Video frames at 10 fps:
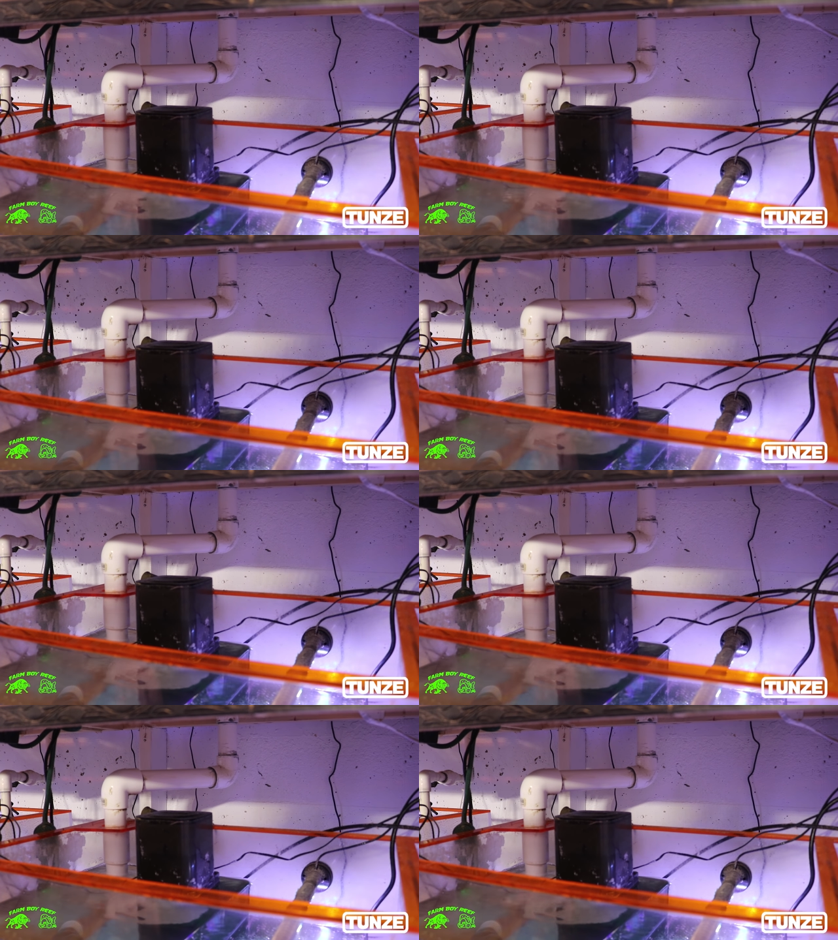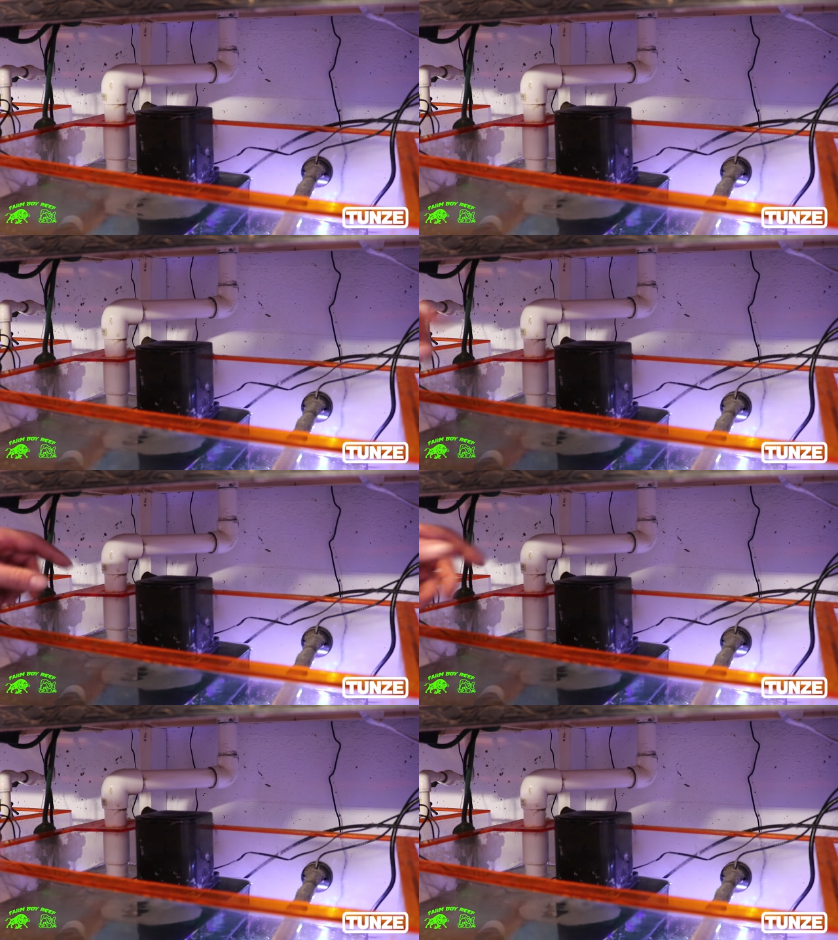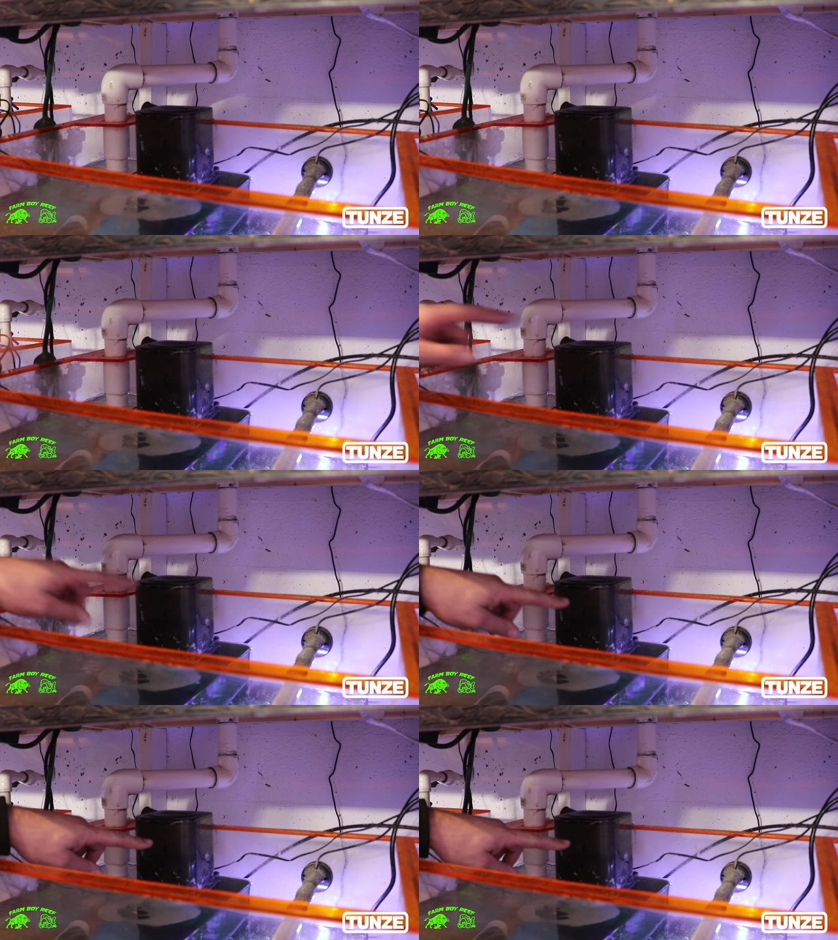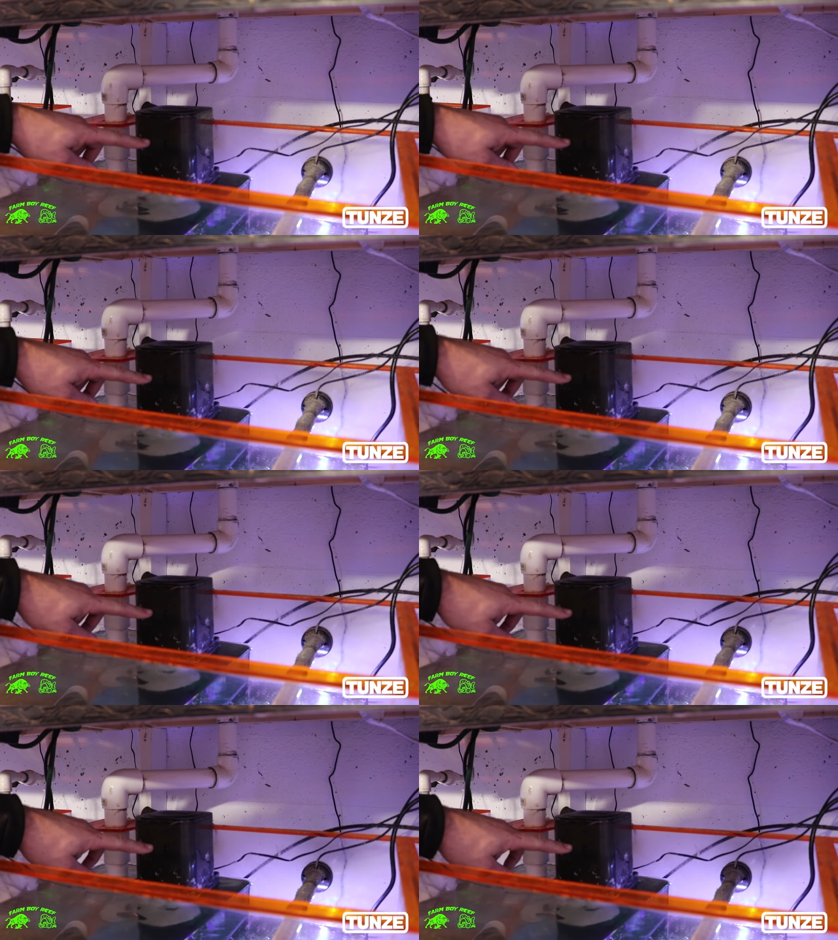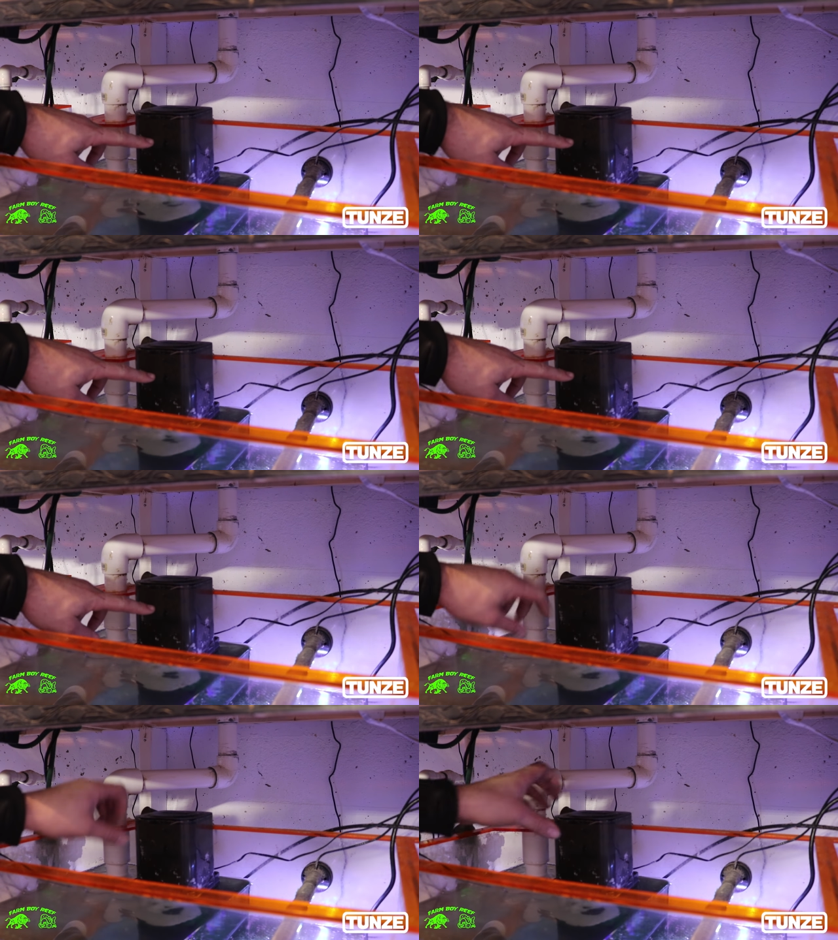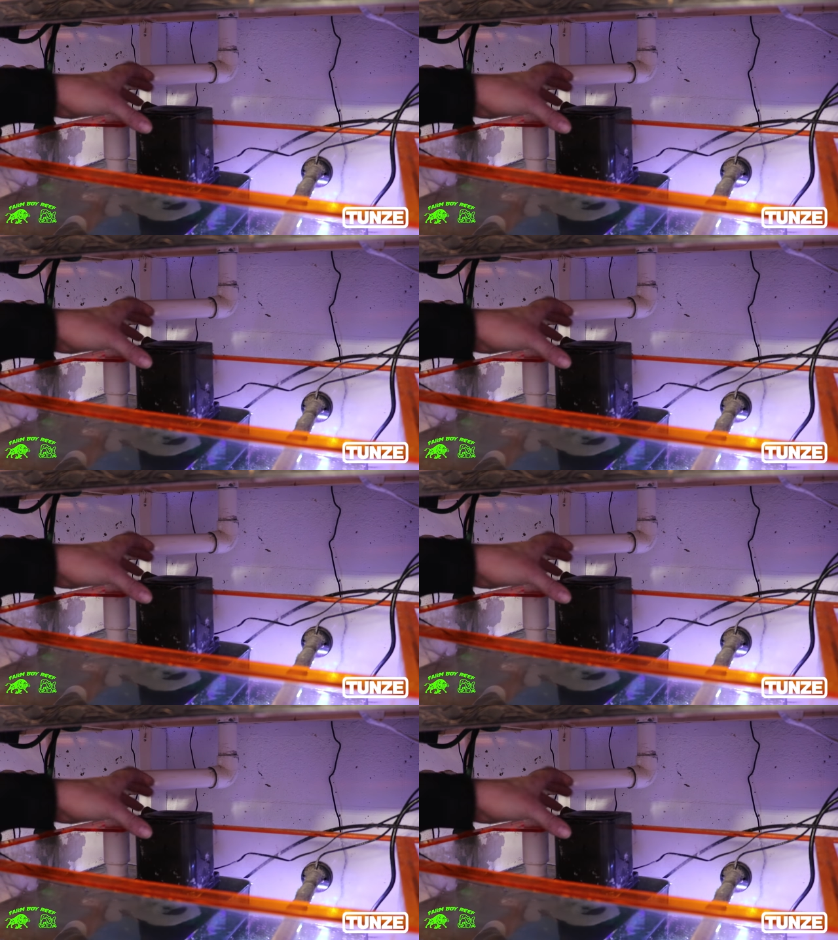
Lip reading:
No face is visible, so there are no lips to read.